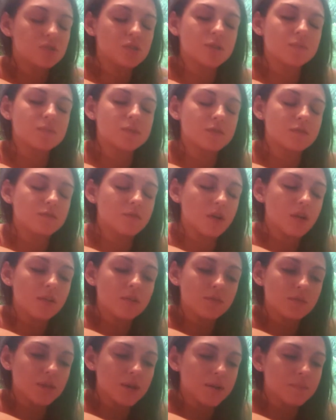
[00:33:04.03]
dreams and
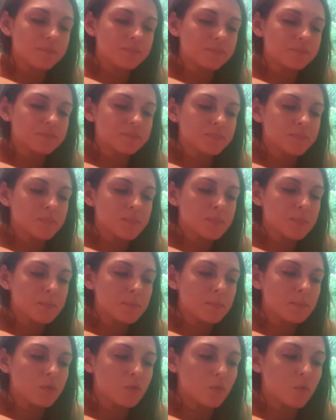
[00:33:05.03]
follow them.
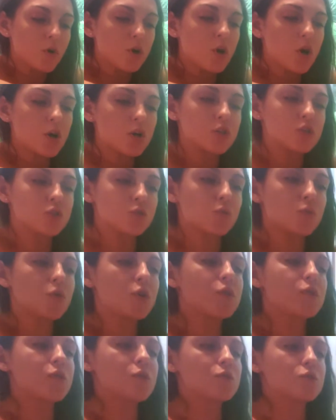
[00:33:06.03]
Work hard
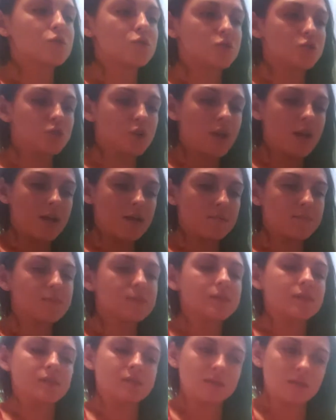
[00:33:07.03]
toward those
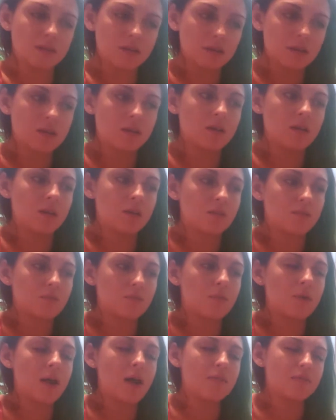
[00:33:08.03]
dreams.
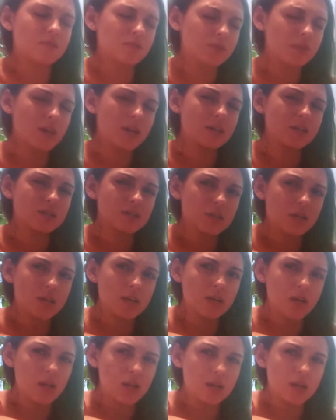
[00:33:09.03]
Rather than,
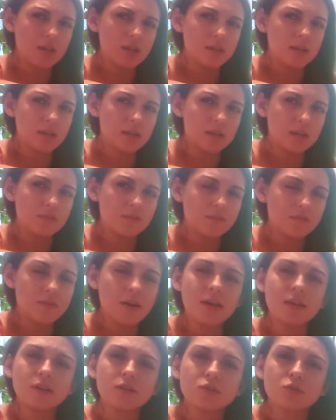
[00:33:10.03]
and if
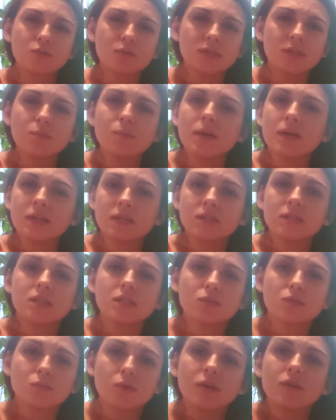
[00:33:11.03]
financial
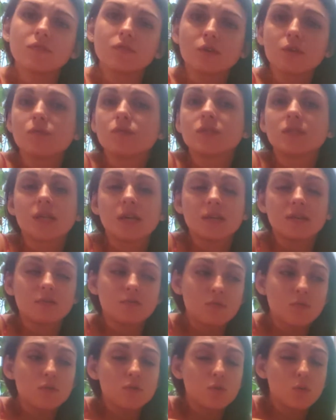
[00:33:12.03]
independence is one of those, then
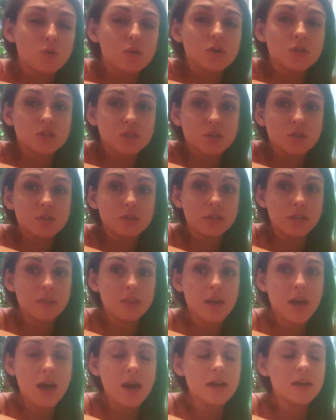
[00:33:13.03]
of course, certainly
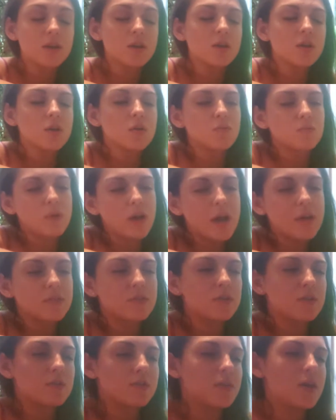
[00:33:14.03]
that.
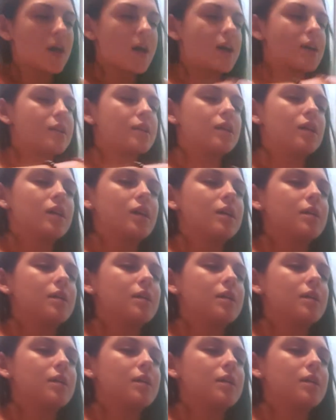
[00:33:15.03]
Rather than